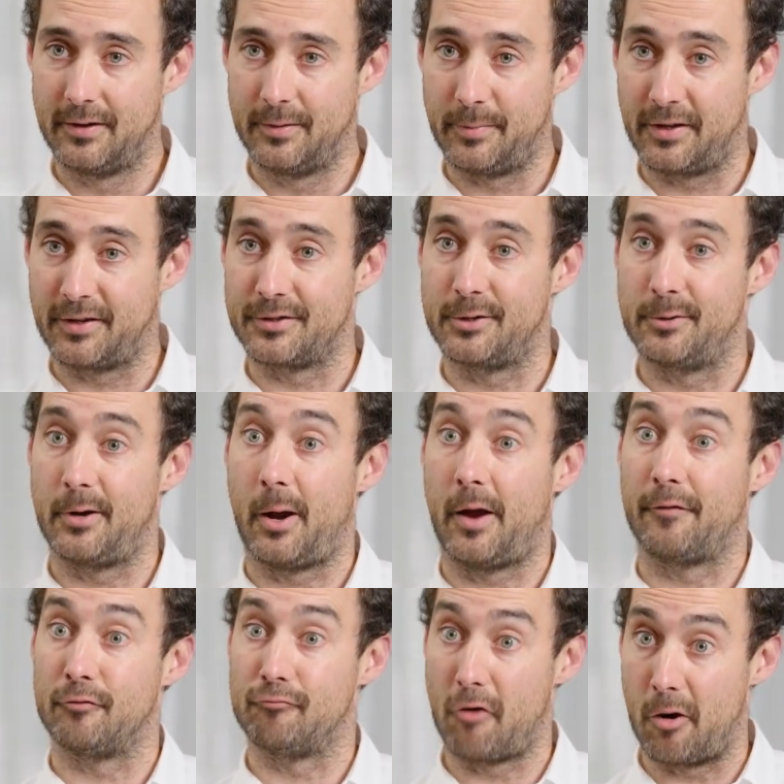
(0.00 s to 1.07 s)
because you now
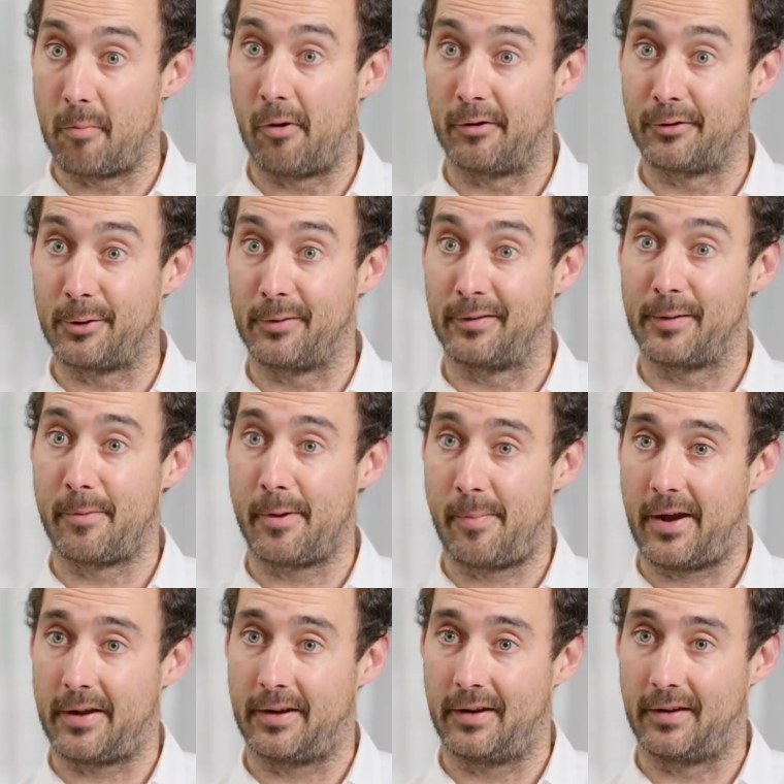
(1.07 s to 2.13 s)
have a robot doing the
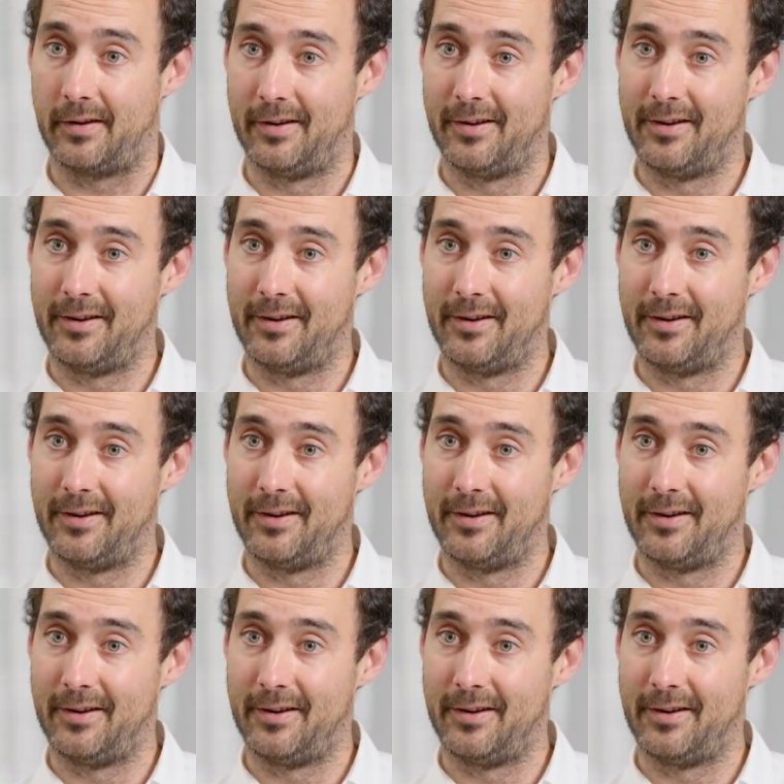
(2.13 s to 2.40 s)
pipetting